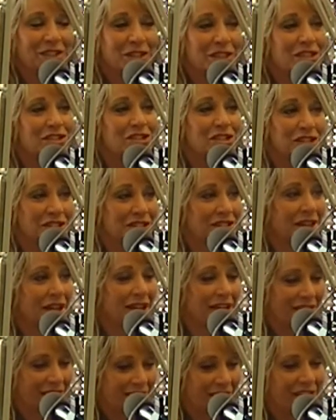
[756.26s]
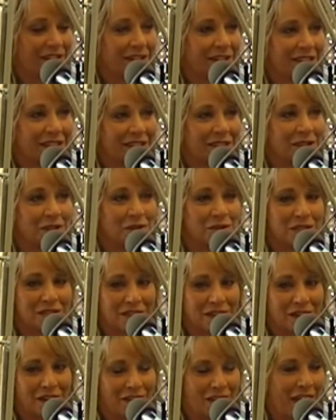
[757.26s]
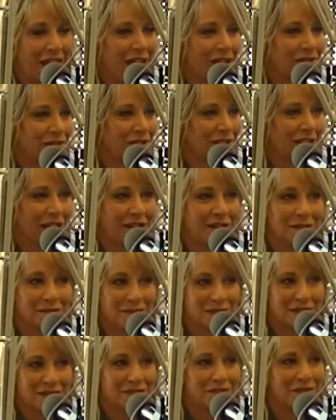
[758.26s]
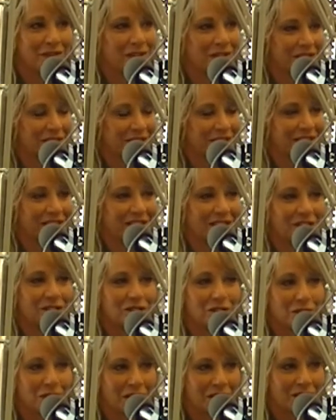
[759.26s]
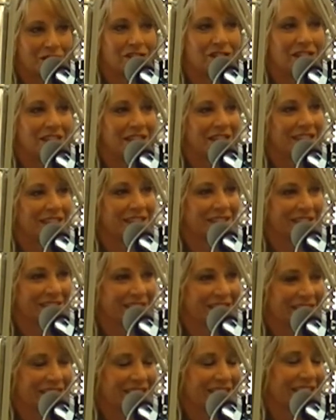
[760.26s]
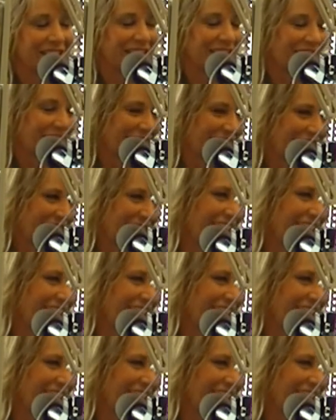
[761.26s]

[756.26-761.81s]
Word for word: she looks just like LED Lucy on the advertisements for mm-hmm. Touchstone Energy and things like that.